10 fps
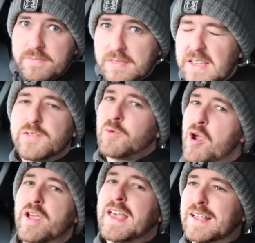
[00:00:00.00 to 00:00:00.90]
this is
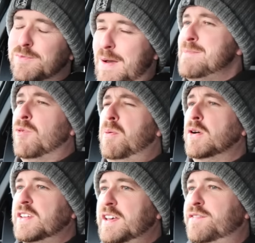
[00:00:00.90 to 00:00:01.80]
where it gets way more
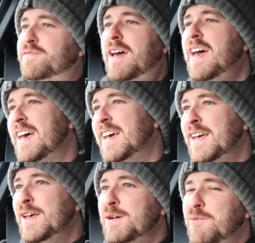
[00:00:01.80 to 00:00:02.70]
positive.
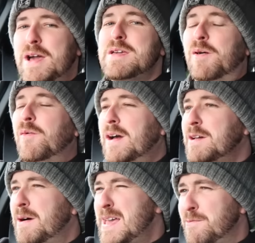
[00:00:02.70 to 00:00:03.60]

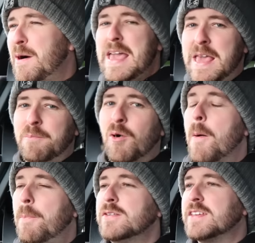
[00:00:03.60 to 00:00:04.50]
way
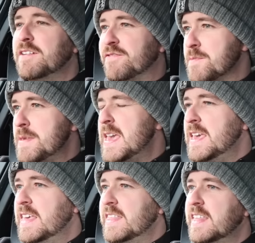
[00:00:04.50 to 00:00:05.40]
more positive for
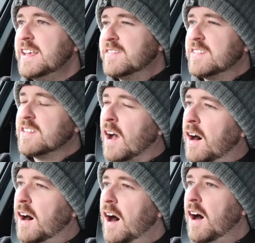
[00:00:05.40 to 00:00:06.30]
me. This
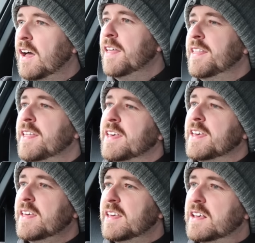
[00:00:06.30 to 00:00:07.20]
car
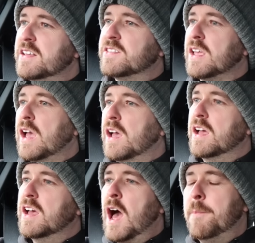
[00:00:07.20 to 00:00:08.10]
is
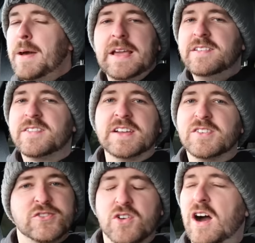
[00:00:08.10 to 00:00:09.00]

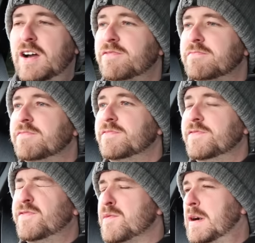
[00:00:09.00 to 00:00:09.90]
amazing to drive.
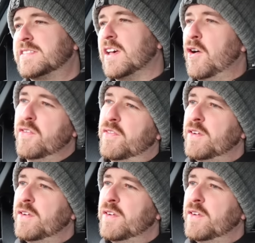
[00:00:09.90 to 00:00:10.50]
For myself,